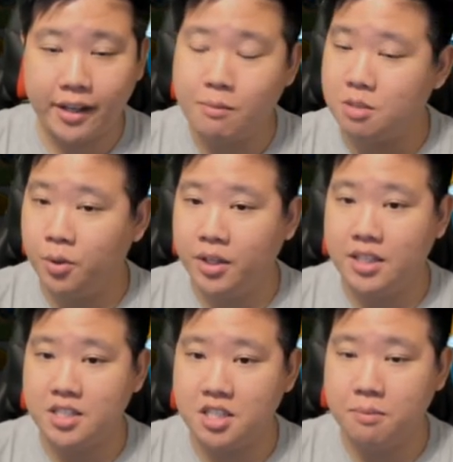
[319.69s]
I mean, it's pretty
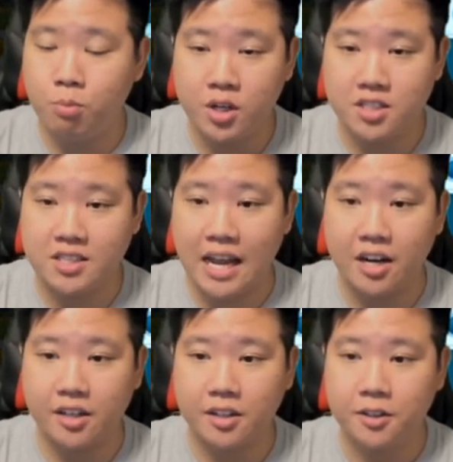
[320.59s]
easy, pretty
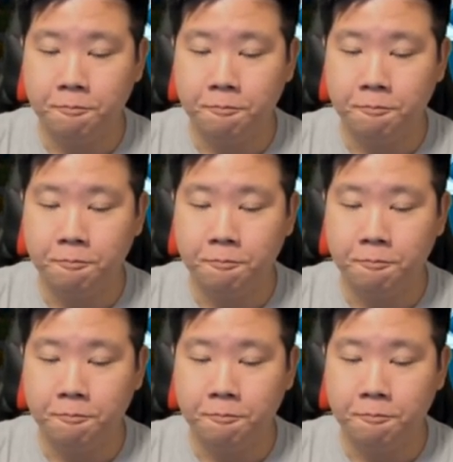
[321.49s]
standard.